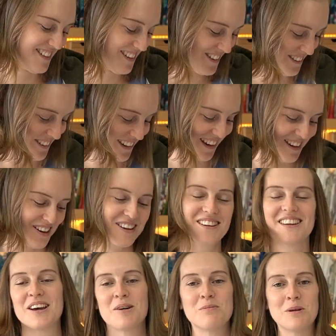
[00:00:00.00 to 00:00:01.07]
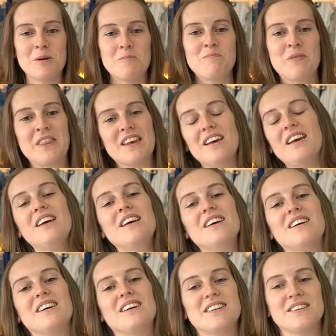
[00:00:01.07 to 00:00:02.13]
so yeah, I couldn't help it.
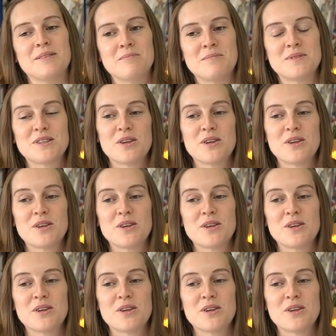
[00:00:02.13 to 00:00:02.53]
Um,